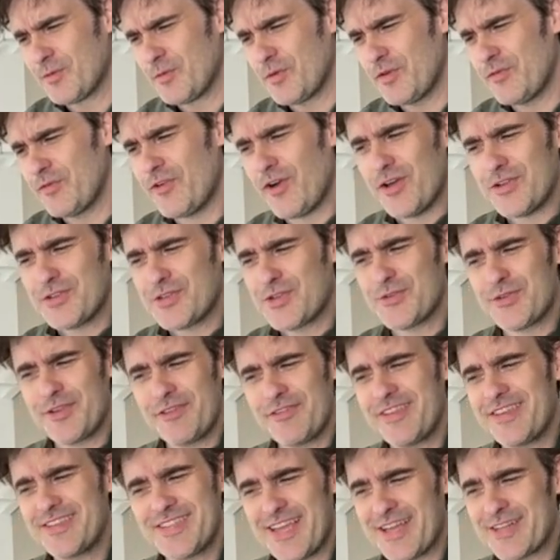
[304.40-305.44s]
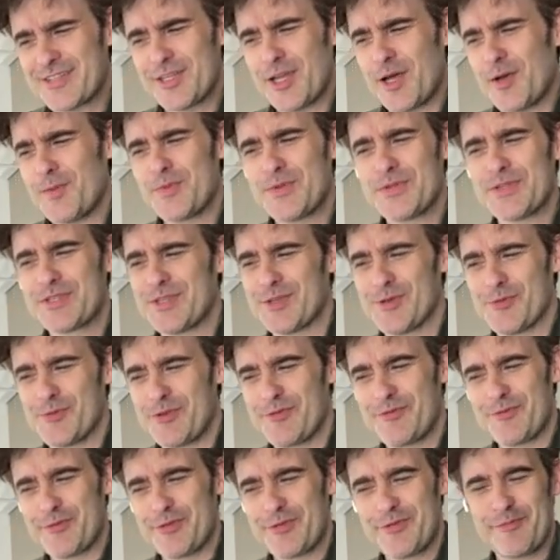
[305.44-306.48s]
We've also done the exact opposite.
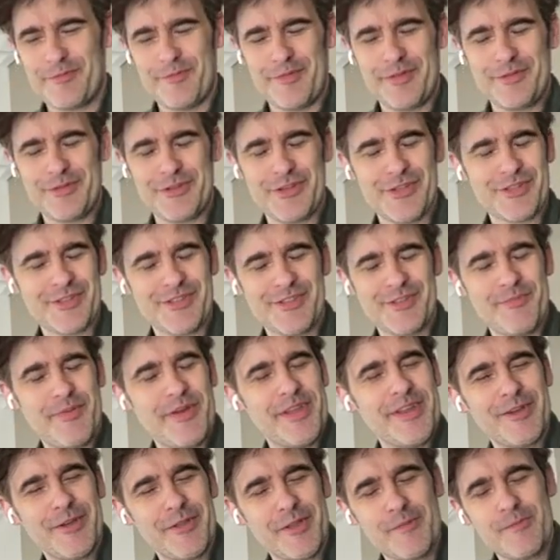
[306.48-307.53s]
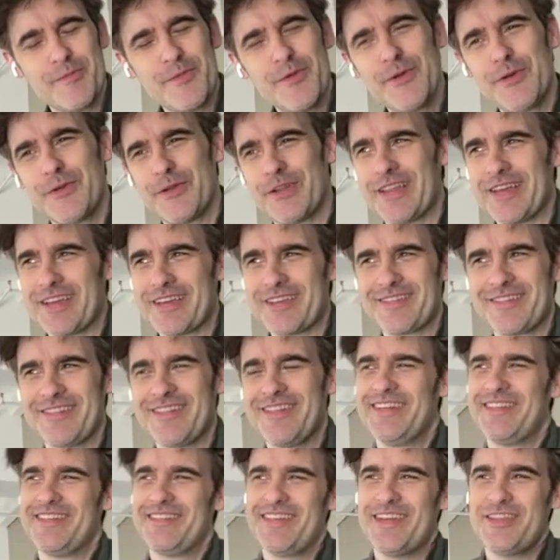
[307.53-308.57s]
We've just, depending on the mood, like
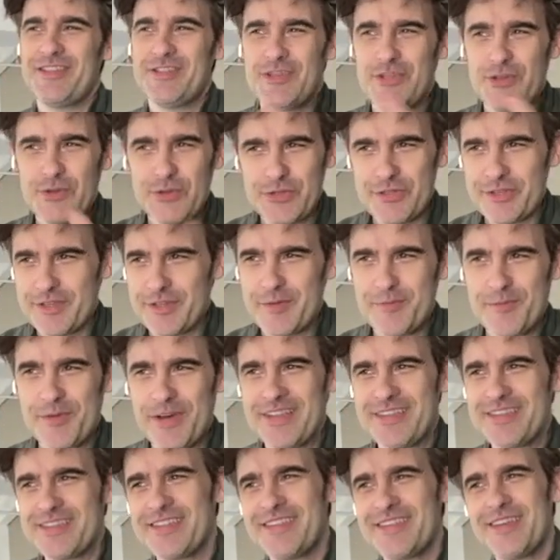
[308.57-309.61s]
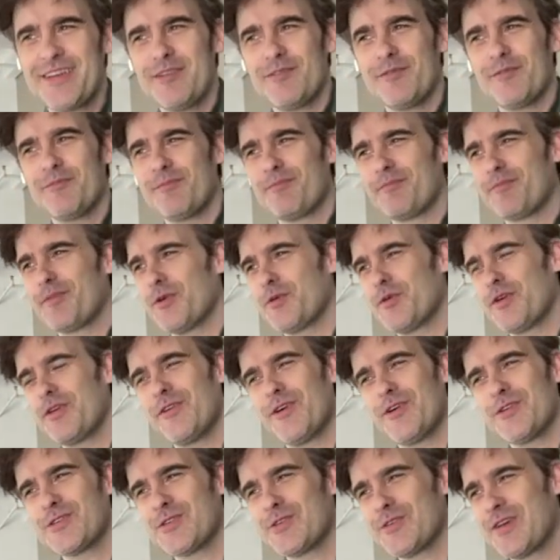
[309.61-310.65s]
that's usually the mindset, but we've
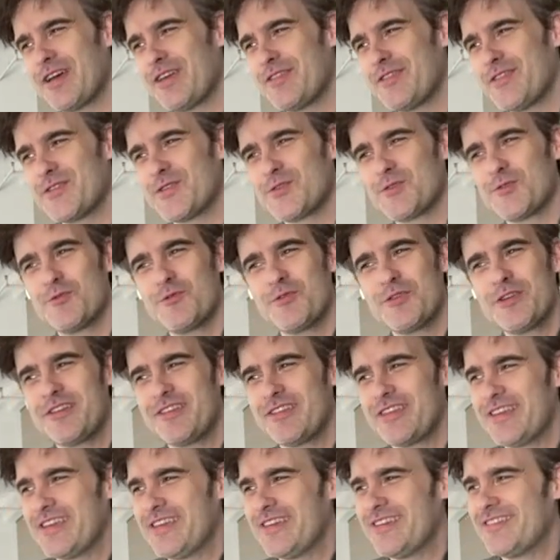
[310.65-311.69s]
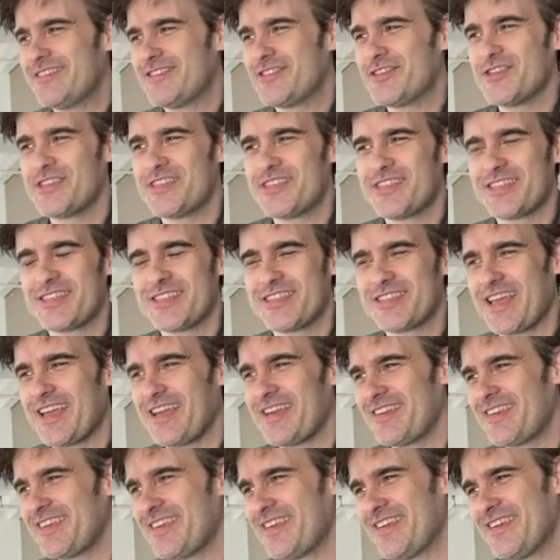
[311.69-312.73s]
also had this really just
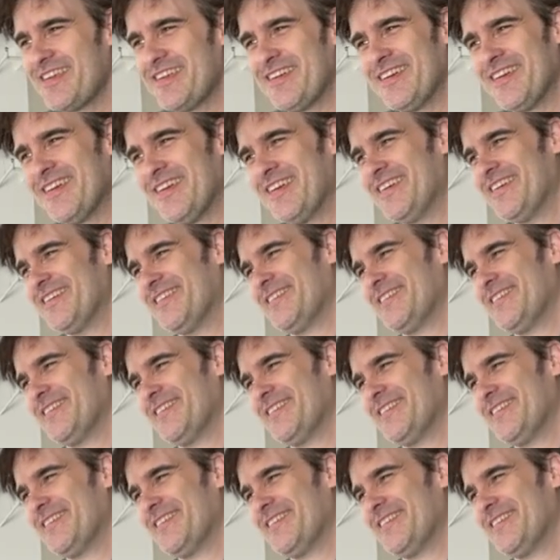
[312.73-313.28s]
stanky,